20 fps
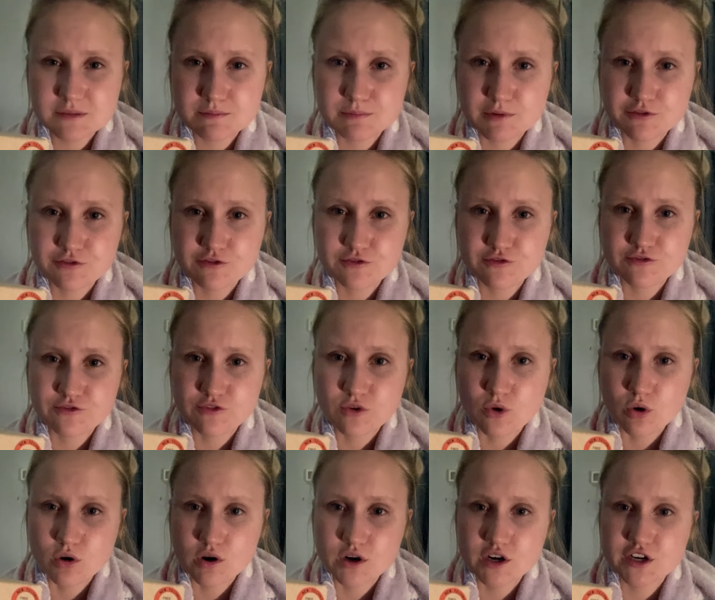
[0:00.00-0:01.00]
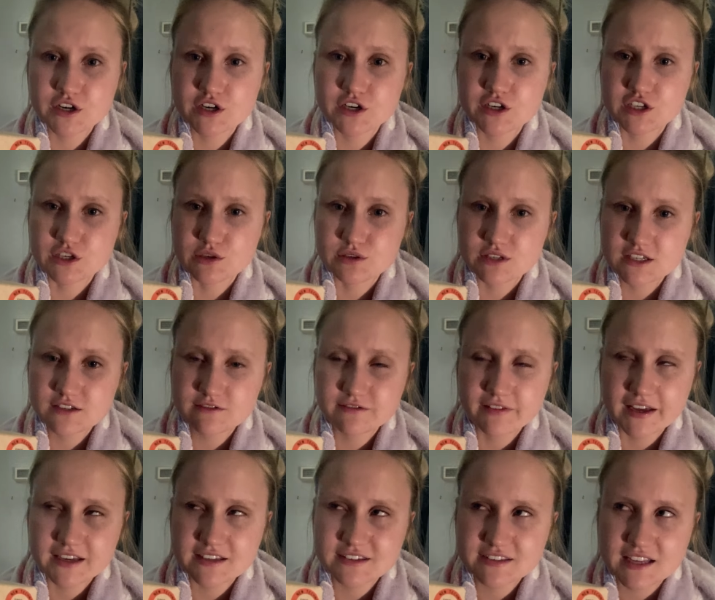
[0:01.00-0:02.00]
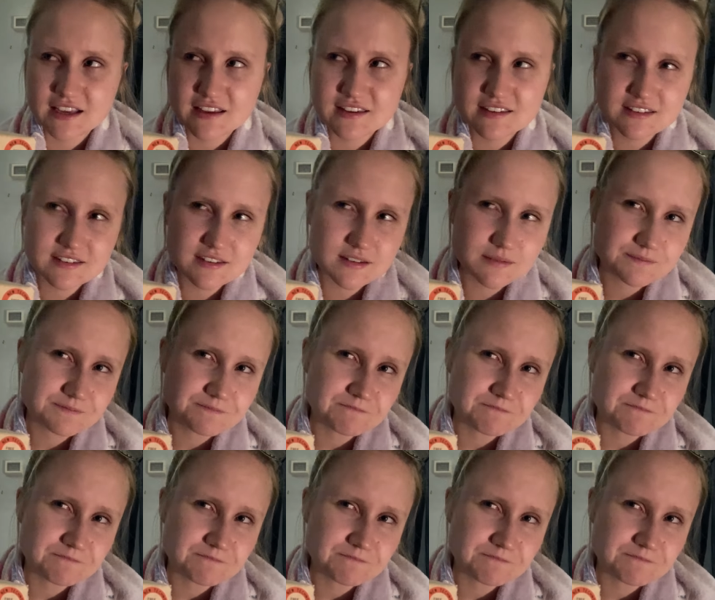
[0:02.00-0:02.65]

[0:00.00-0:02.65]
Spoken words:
before using Flex discs,